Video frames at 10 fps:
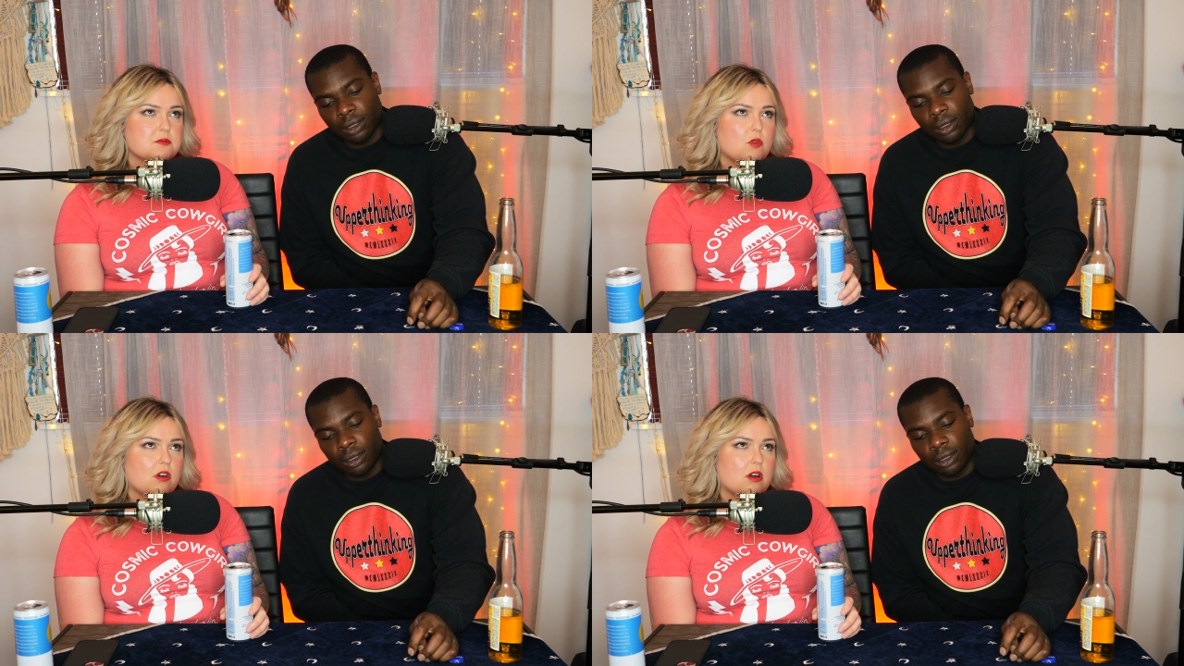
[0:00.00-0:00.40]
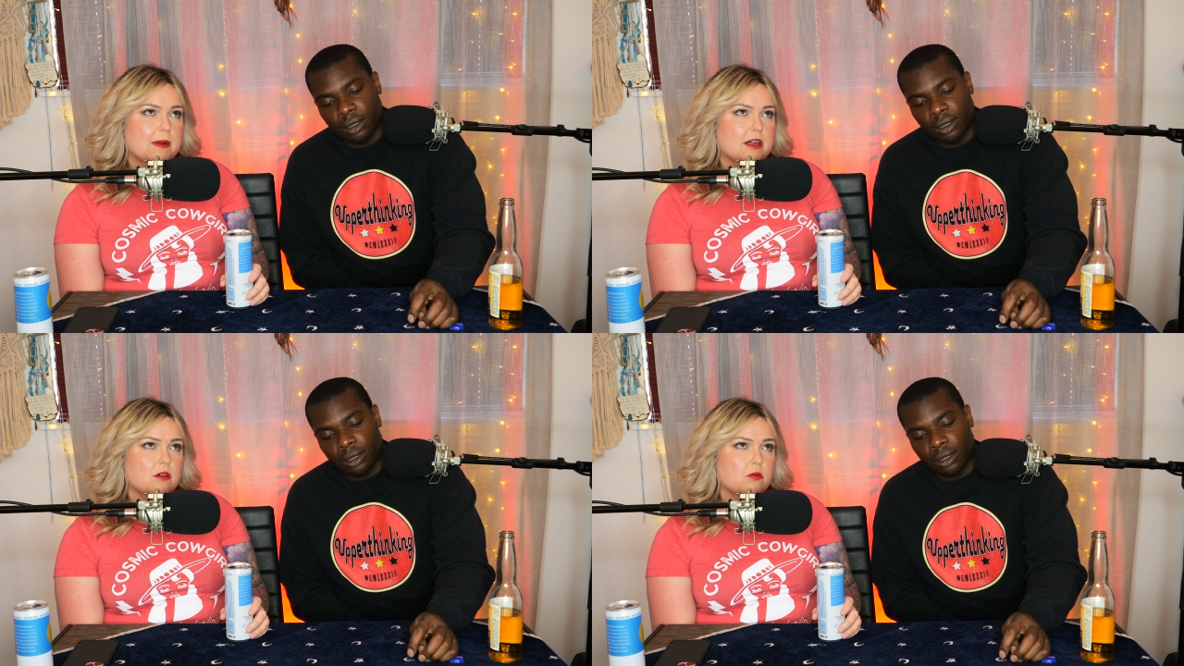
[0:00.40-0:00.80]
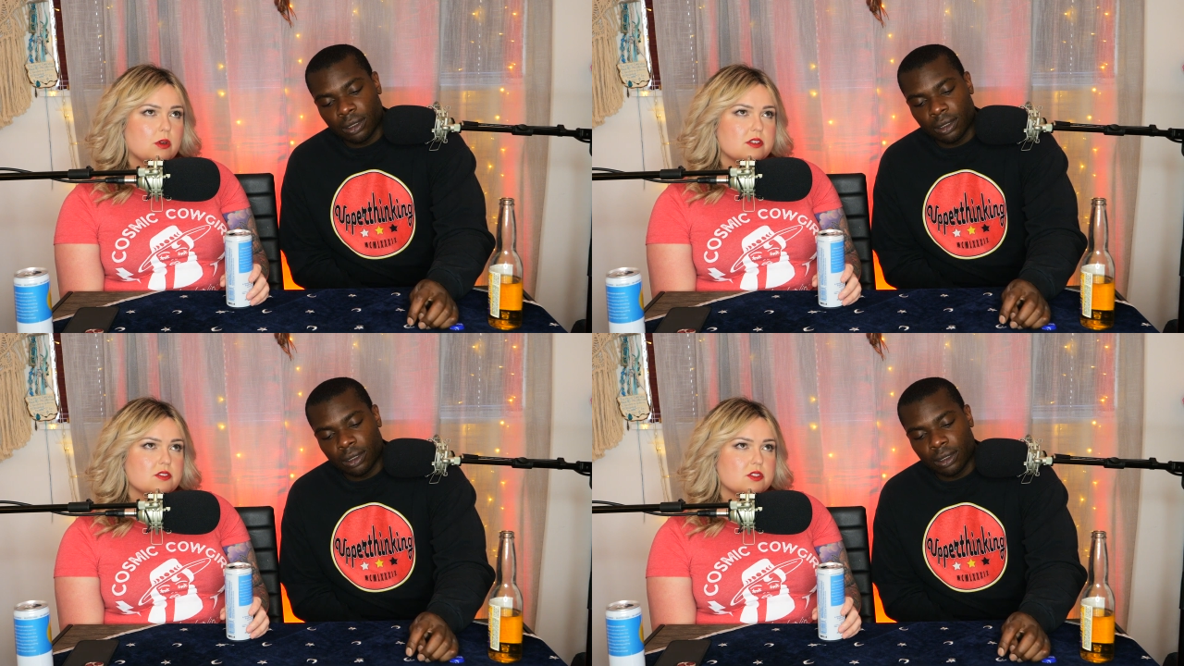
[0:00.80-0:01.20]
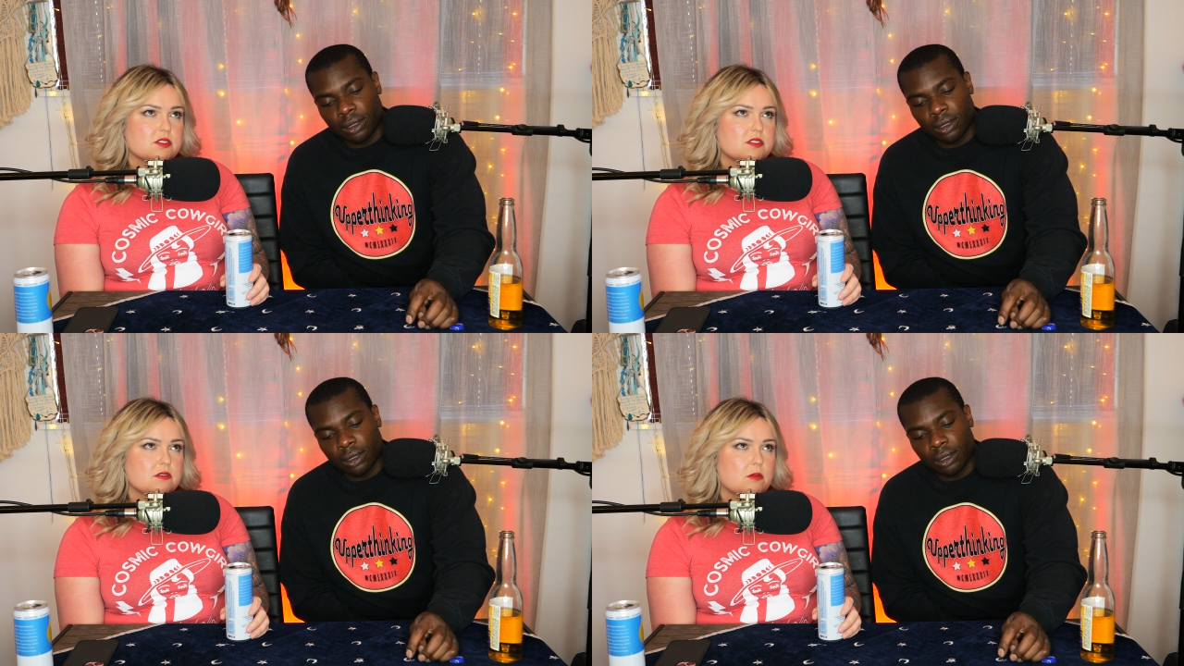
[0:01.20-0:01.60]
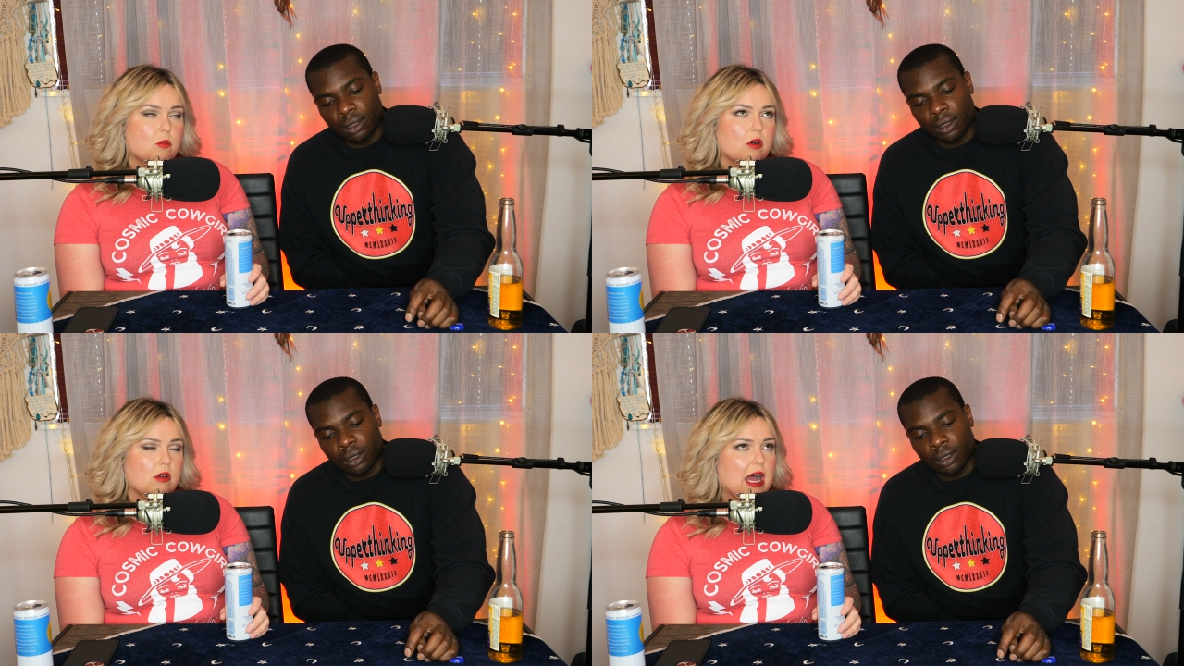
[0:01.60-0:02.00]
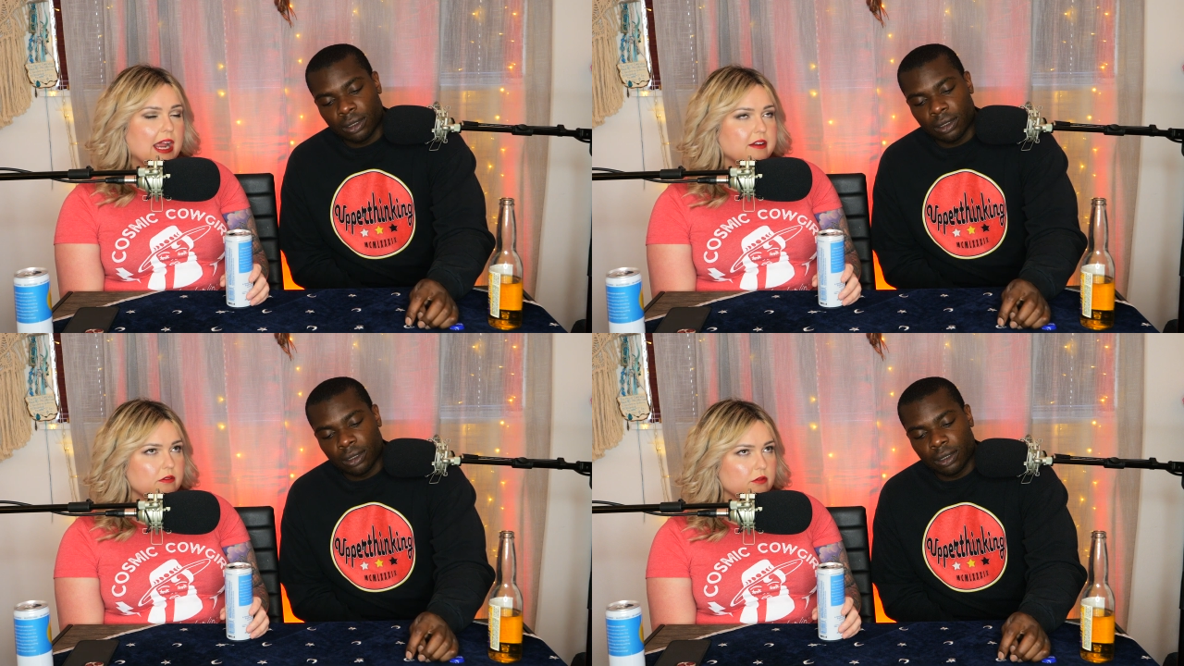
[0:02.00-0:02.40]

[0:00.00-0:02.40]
Speaker 1: It's more about what is just the moral high